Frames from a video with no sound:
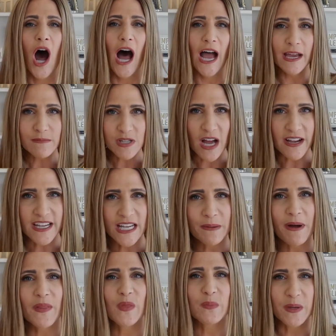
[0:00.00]
I'm talking
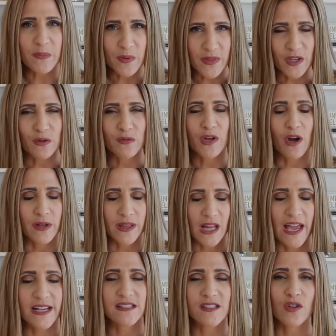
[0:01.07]
about the people that you know and
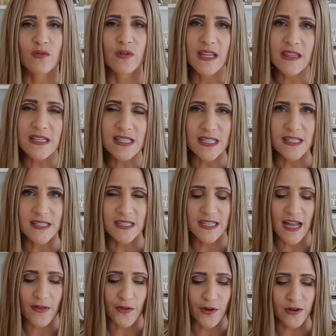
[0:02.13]
like. So you get this list
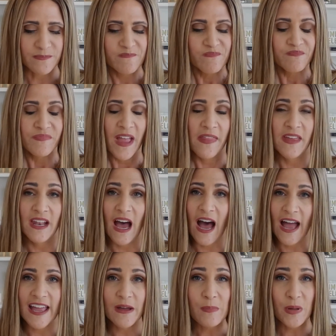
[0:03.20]
together, and then
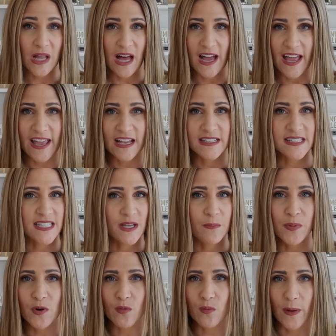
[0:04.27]
I apply a
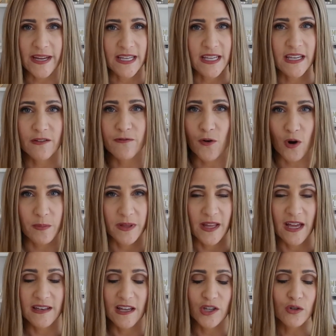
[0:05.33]
simple ranking
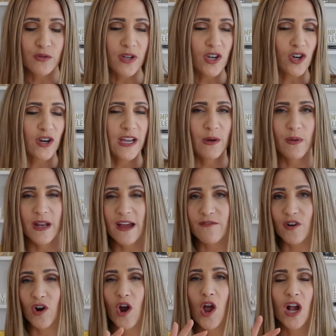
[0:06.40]
formula. Now you can create
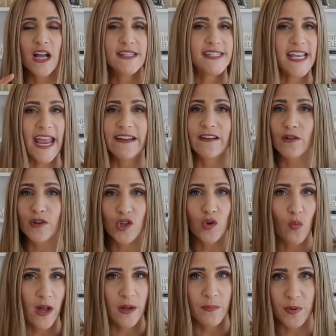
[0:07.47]
whatever container you
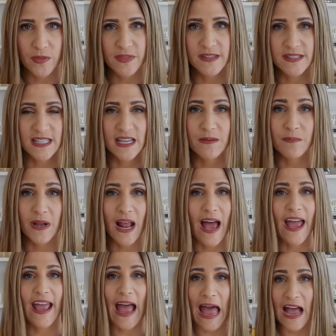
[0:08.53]
want to put this in, but
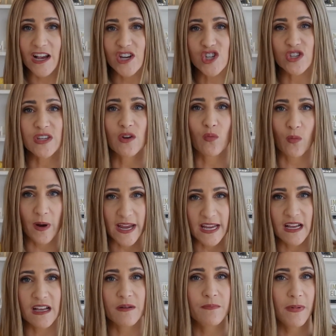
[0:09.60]
I actually
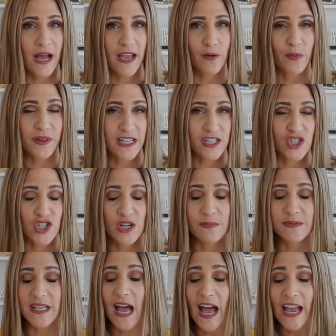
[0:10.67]
rank my
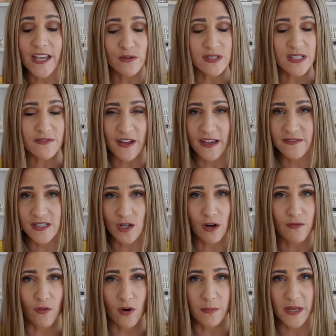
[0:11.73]
relationships. I use a
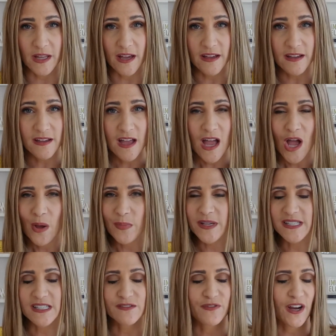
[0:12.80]
5-star formula
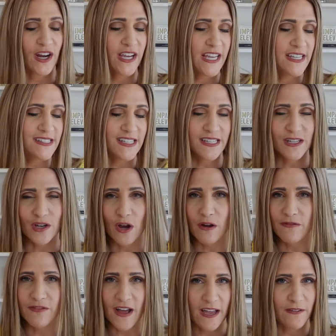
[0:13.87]
because it's very easy to
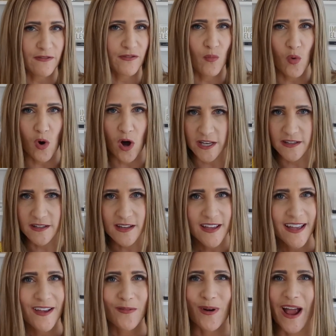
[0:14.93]
know 5 from 1,
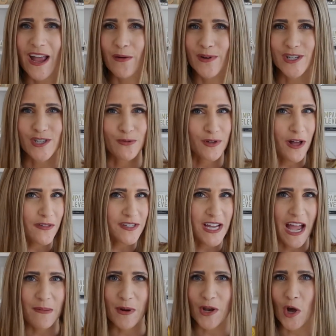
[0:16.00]
right? We do it all the
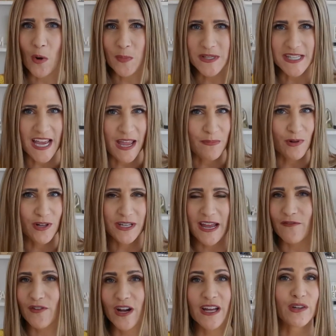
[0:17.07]
time on Open Table and
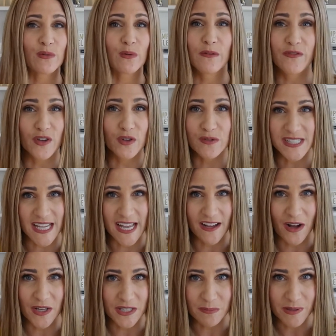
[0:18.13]
every other review
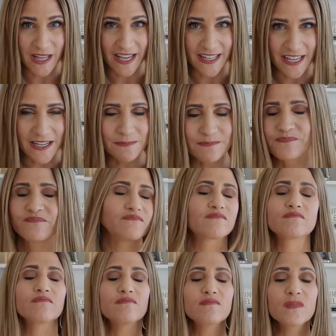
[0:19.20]
site on the planet.
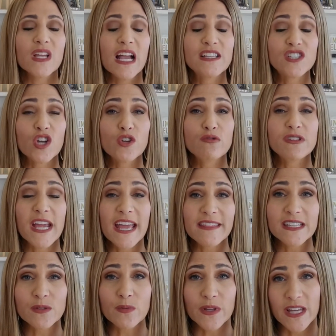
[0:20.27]
And so you take
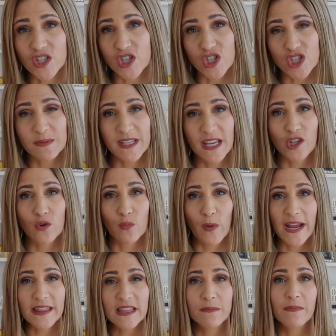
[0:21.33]
these relationships and you
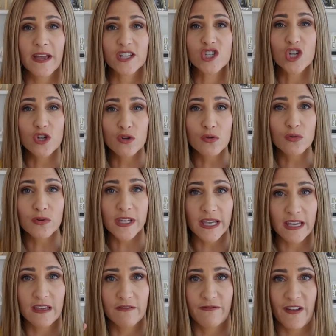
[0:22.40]
rank them by 2
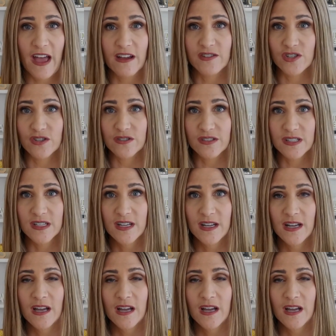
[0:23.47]
key factors.